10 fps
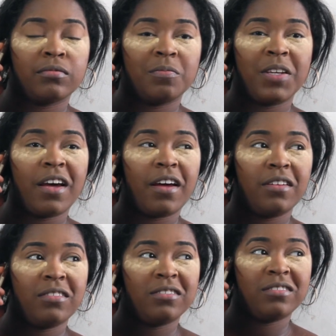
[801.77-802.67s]
Yeah.
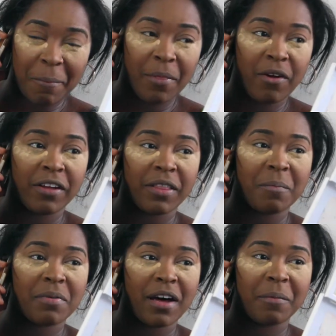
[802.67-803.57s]
Alright
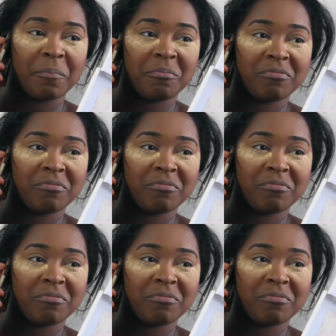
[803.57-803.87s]
then, bye.